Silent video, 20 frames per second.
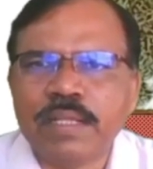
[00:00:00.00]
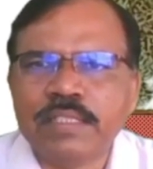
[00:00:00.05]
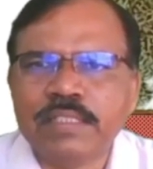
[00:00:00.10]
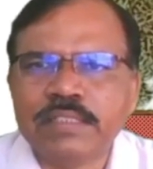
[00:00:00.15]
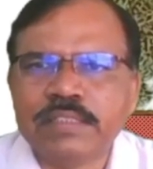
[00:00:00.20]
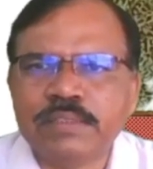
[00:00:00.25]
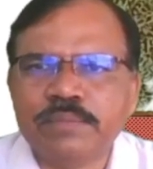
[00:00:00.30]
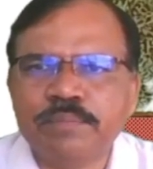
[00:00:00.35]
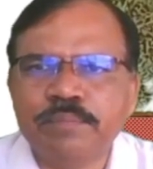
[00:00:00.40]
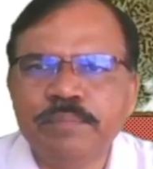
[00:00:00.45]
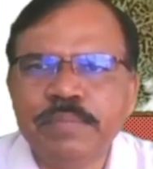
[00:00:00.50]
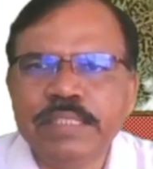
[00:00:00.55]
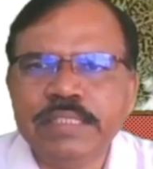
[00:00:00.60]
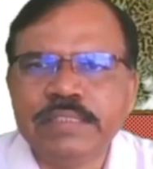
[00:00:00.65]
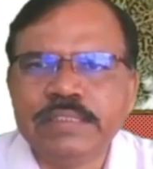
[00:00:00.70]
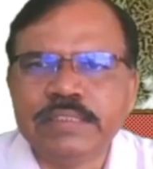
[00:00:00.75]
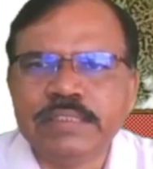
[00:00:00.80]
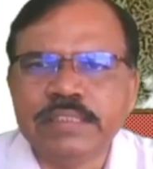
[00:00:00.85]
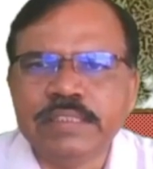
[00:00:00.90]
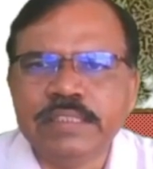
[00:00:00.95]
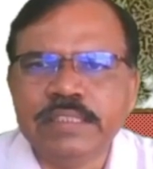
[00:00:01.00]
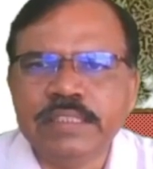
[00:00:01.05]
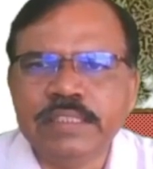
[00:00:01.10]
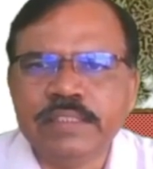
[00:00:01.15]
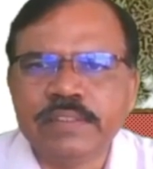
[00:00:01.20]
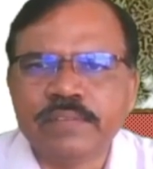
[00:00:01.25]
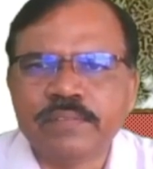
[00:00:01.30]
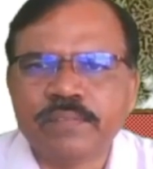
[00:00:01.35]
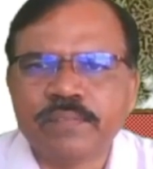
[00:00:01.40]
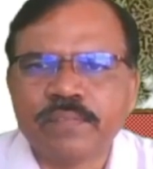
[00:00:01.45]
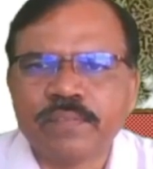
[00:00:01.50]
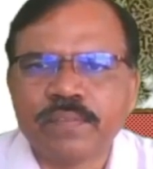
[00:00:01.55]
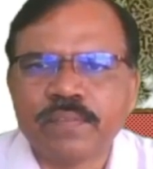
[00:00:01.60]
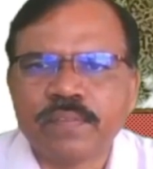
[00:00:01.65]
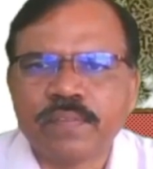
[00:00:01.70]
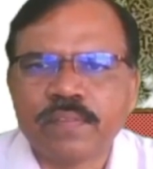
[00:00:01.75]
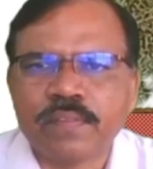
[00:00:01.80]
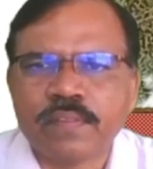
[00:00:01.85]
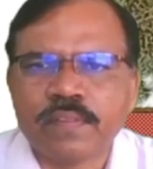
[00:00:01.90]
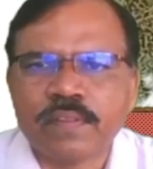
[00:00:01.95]
is BC
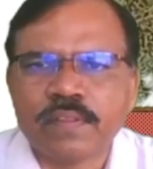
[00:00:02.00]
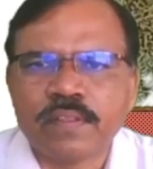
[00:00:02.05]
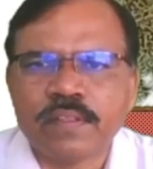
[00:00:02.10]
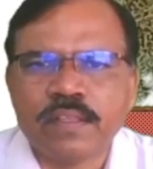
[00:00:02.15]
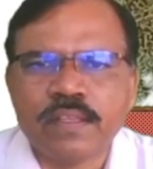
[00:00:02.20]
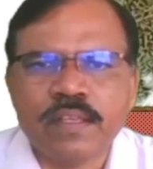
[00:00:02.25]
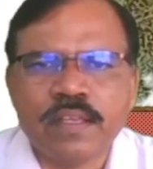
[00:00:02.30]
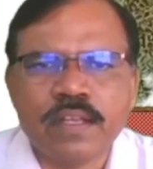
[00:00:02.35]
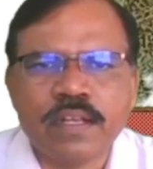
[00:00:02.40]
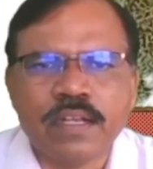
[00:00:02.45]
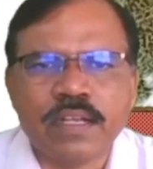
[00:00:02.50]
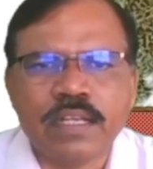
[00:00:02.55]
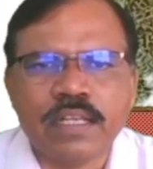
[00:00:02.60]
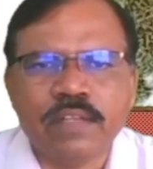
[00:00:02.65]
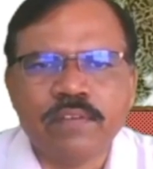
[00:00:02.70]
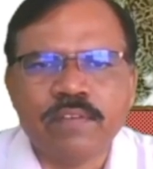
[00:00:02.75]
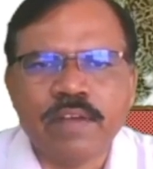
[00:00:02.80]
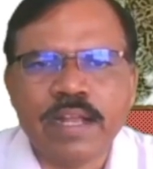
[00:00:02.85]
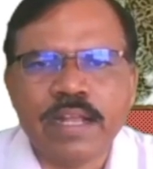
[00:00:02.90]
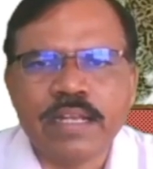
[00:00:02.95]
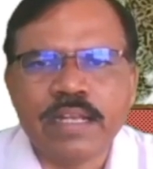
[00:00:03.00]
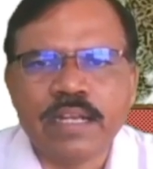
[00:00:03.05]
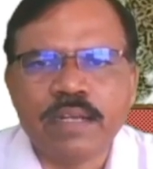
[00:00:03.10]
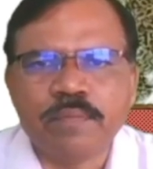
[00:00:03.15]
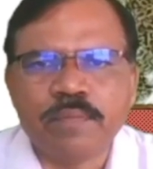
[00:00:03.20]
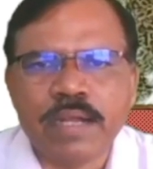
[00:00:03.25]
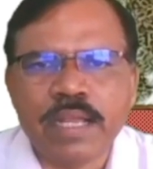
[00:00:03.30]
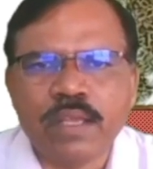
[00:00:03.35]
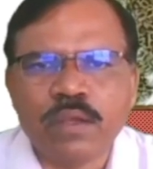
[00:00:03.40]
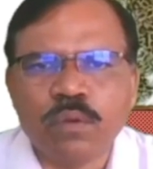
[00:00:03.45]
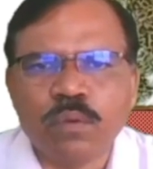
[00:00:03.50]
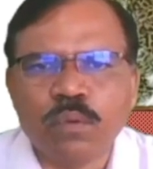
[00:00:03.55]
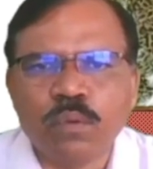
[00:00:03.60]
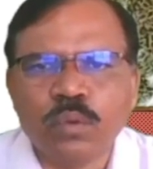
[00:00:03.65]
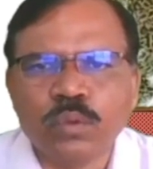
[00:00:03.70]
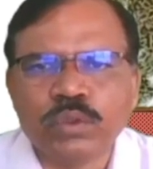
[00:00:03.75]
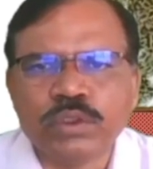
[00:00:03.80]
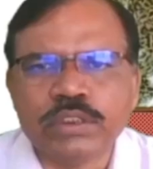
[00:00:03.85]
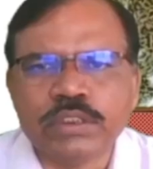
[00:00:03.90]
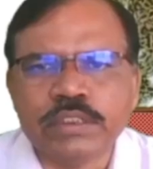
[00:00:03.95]
divided by
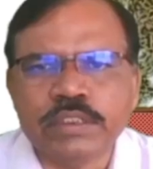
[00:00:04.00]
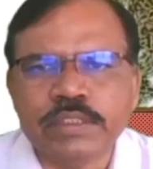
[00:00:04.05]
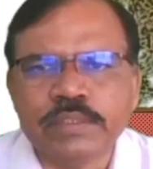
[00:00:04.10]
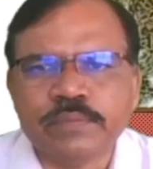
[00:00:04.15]
OC.